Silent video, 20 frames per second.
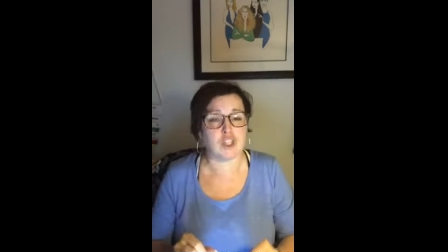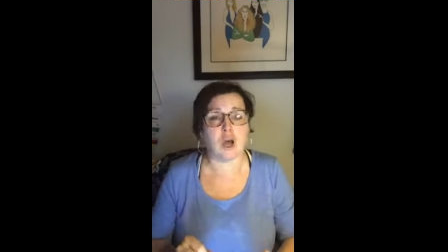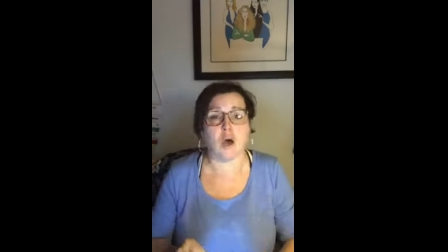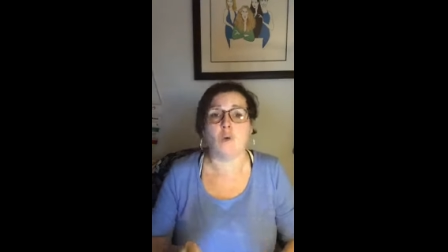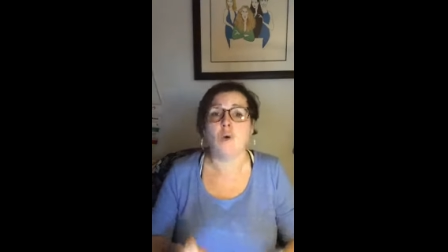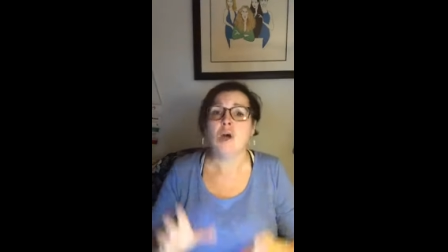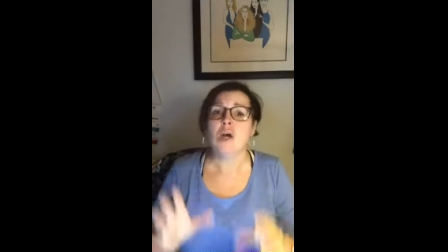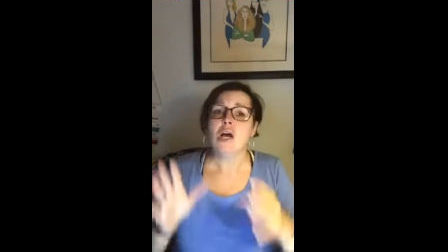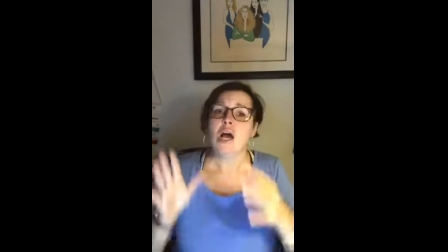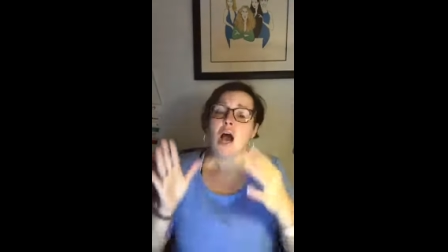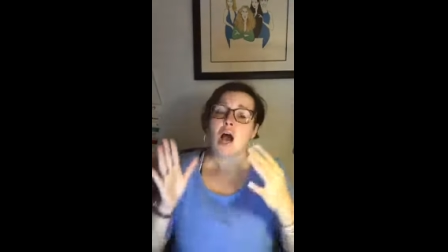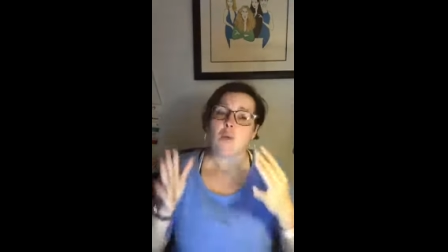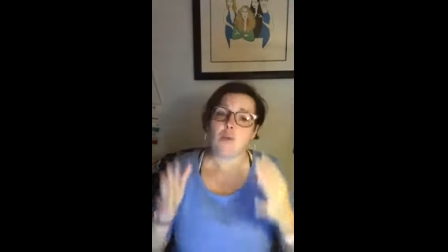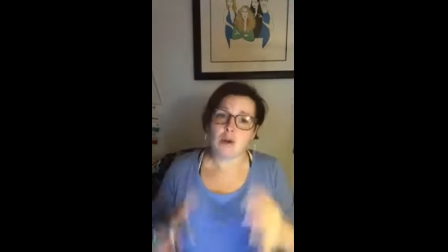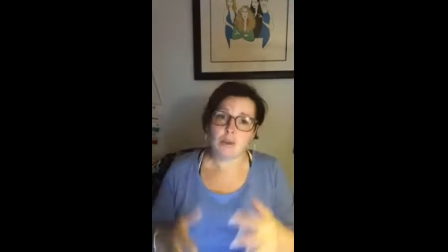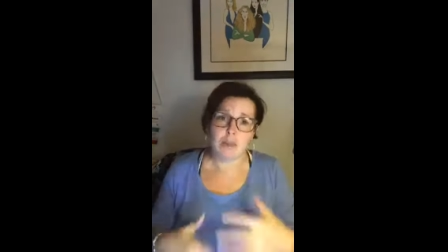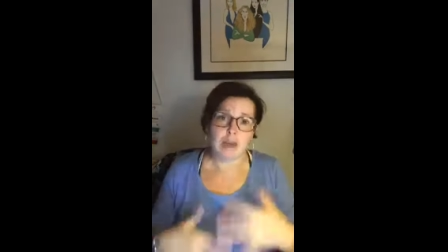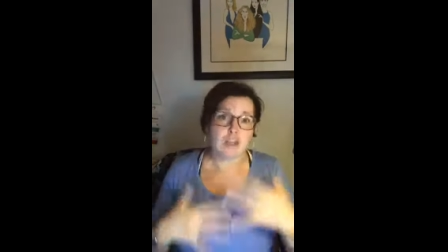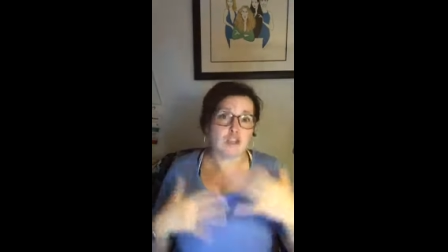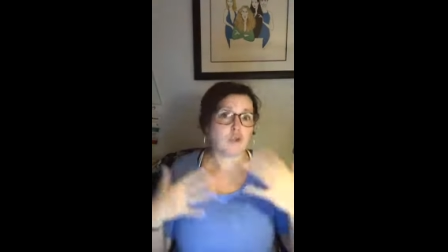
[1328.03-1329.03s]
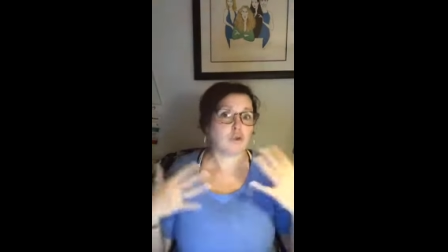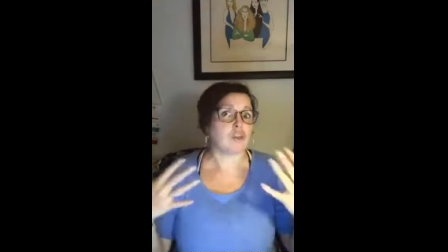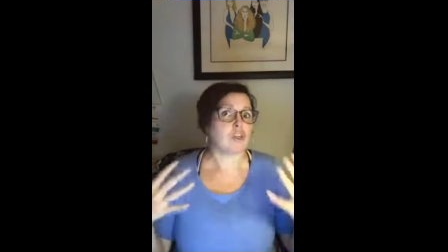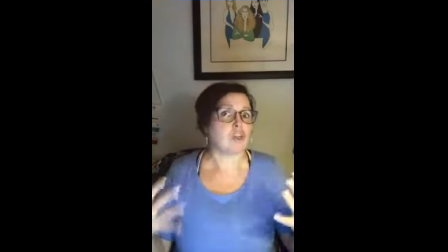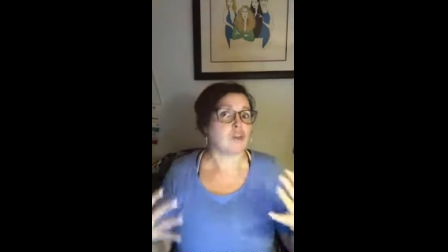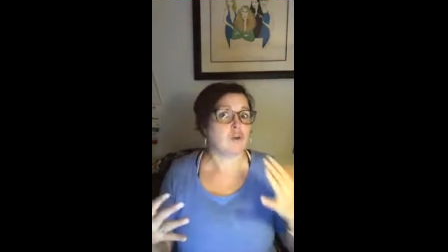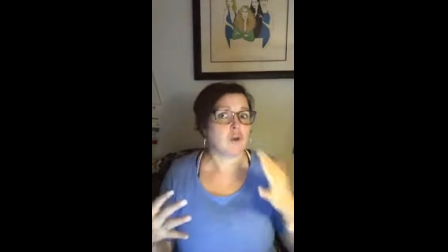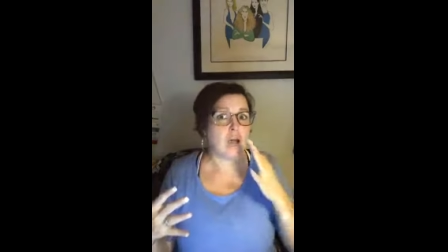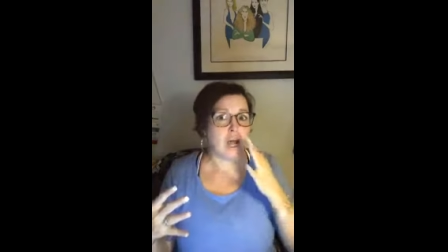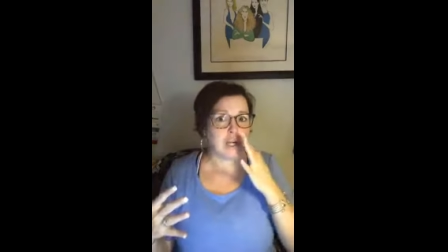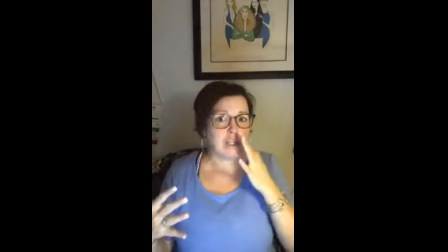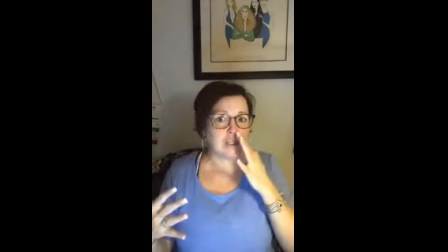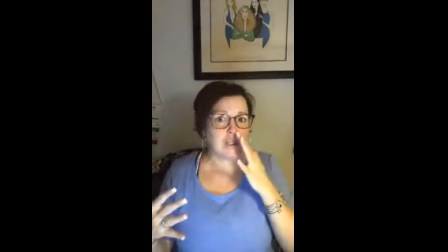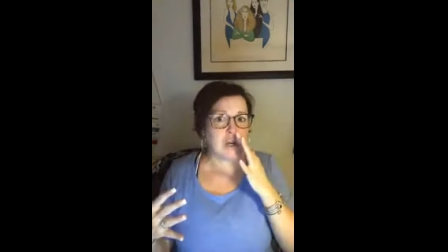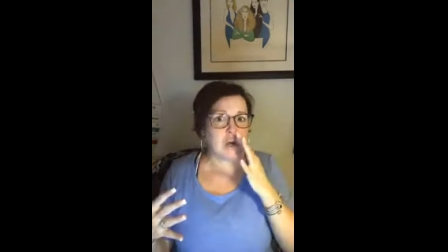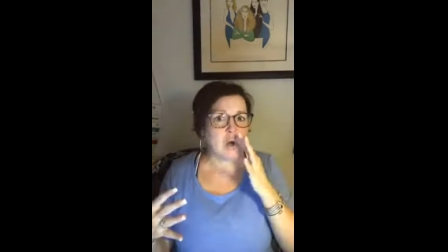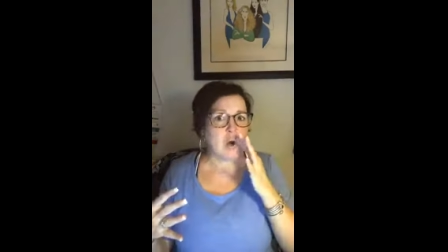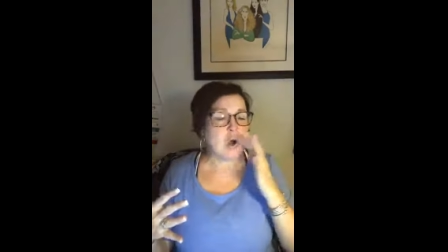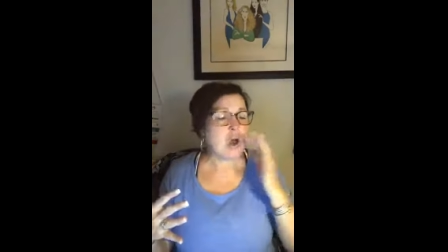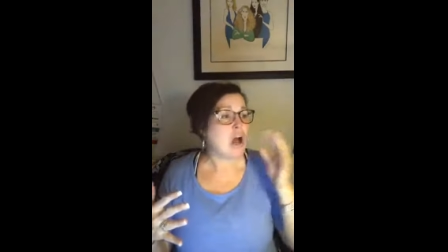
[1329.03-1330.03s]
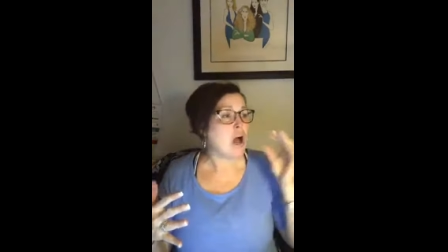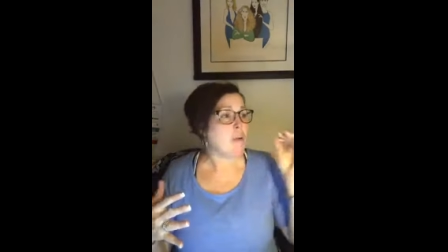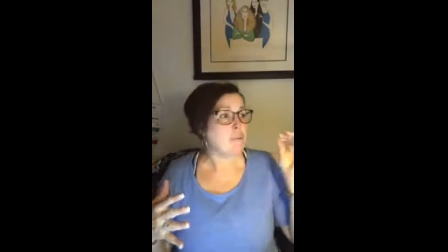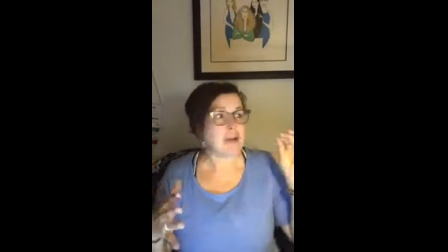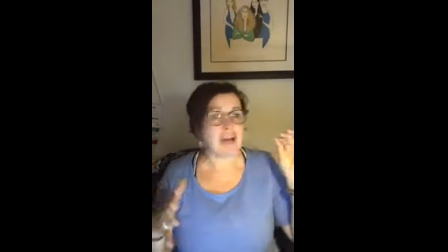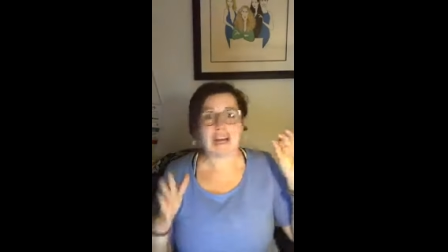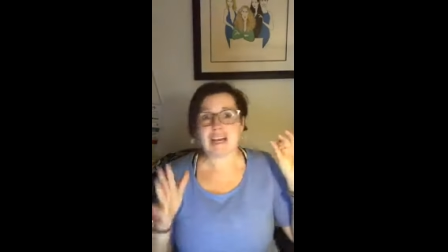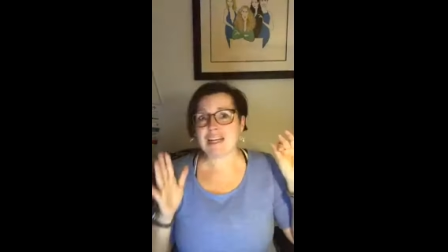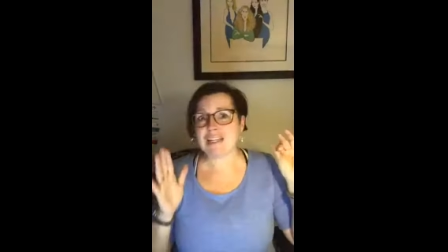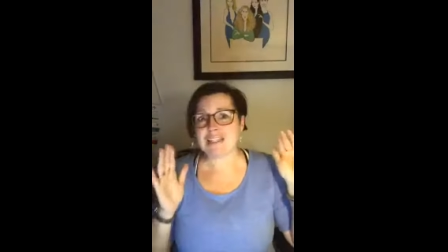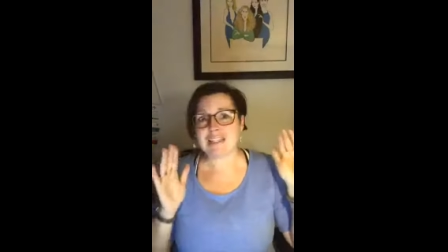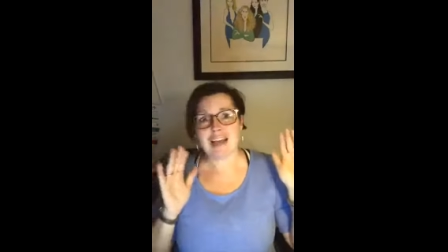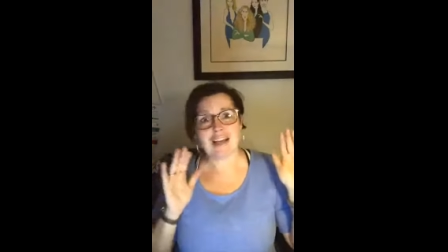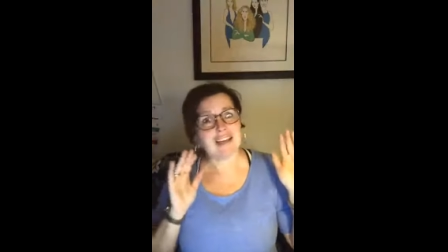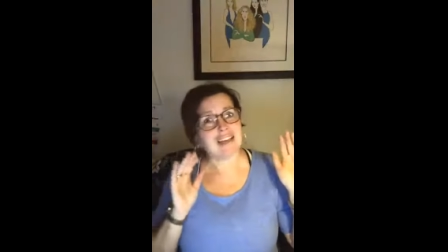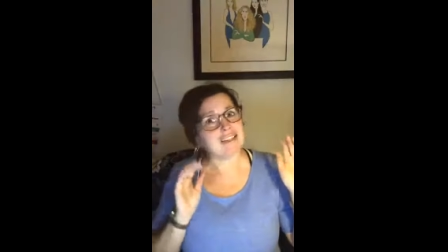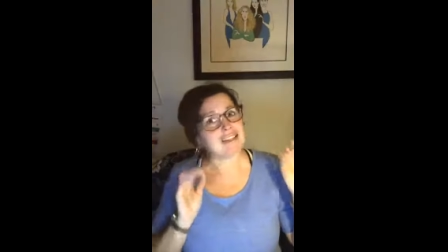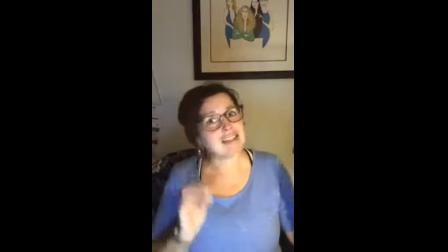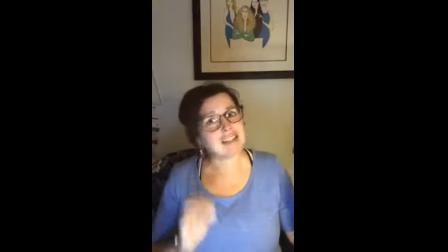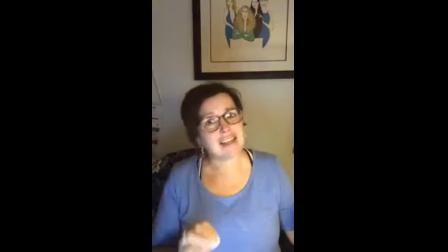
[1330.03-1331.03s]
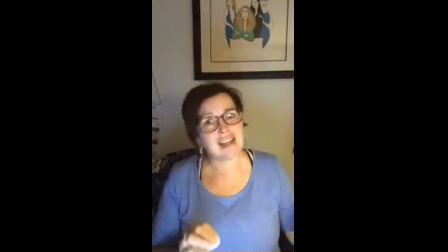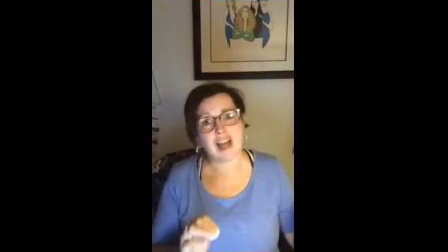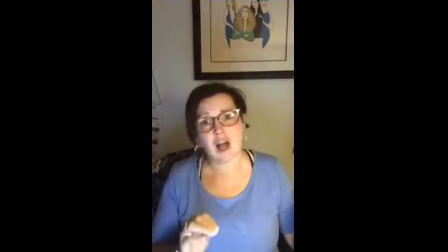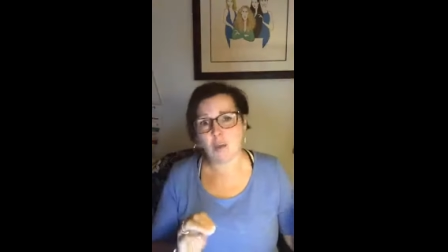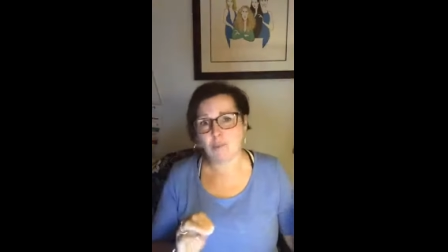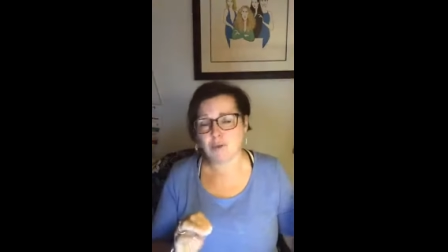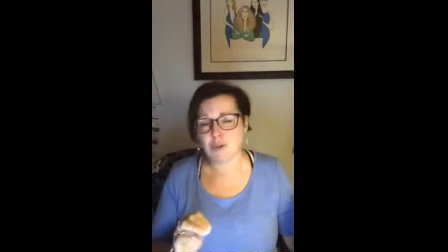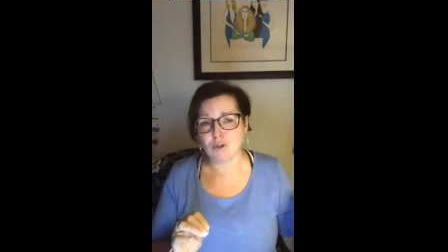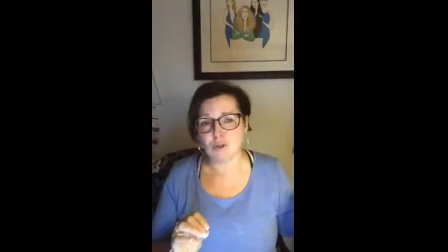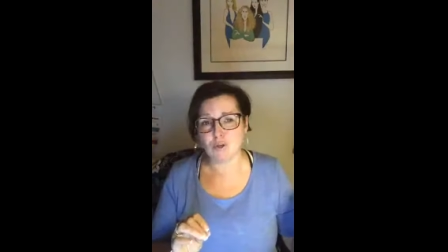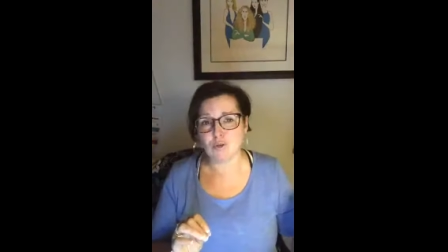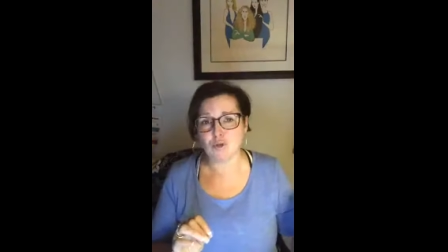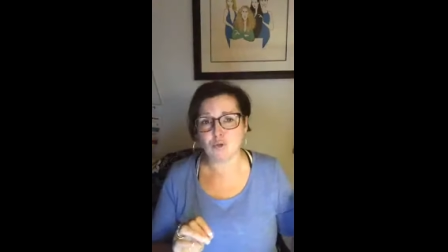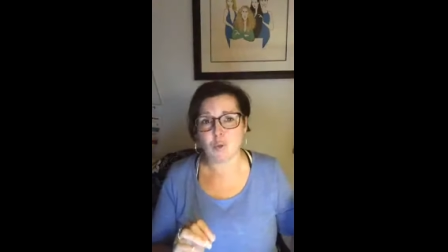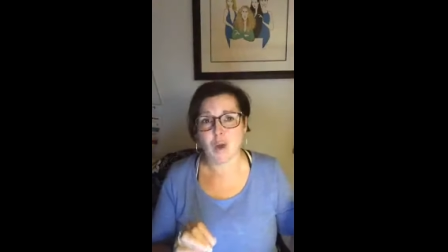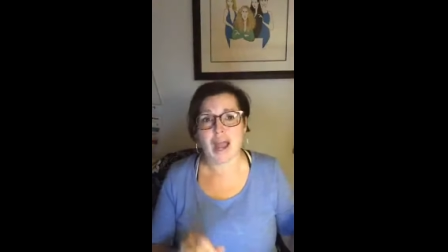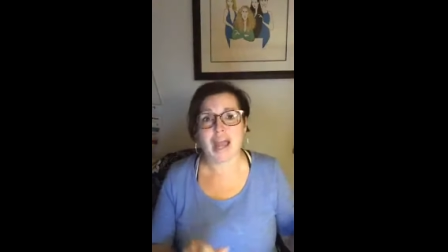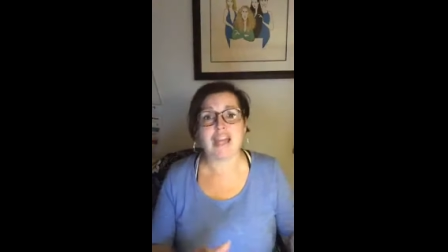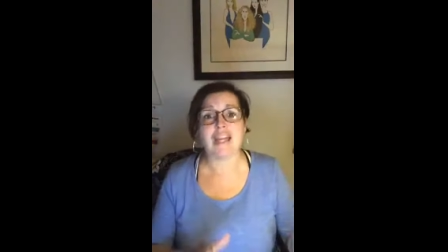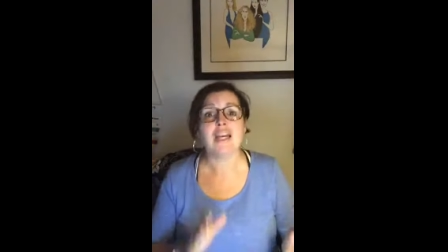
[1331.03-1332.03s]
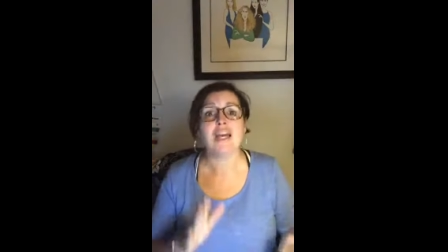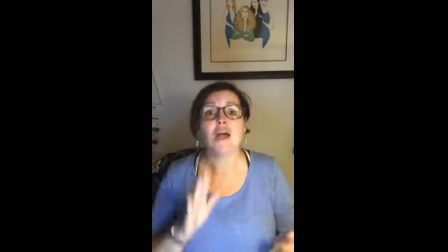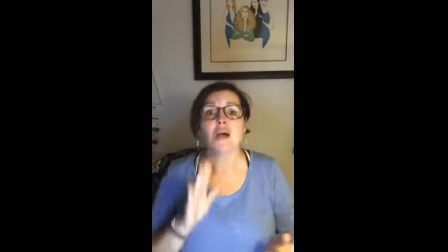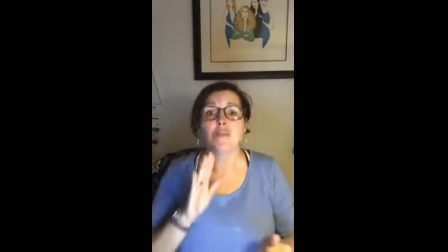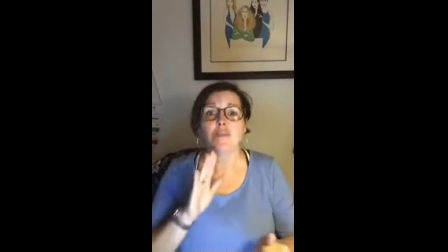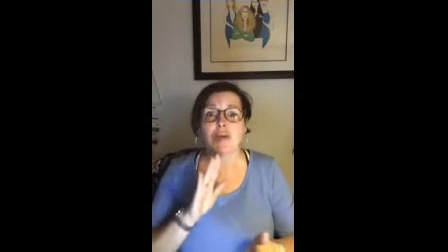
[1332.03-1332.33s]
So I want to make sure that you guys know I'm not going to tell you it's going to help you lose weight,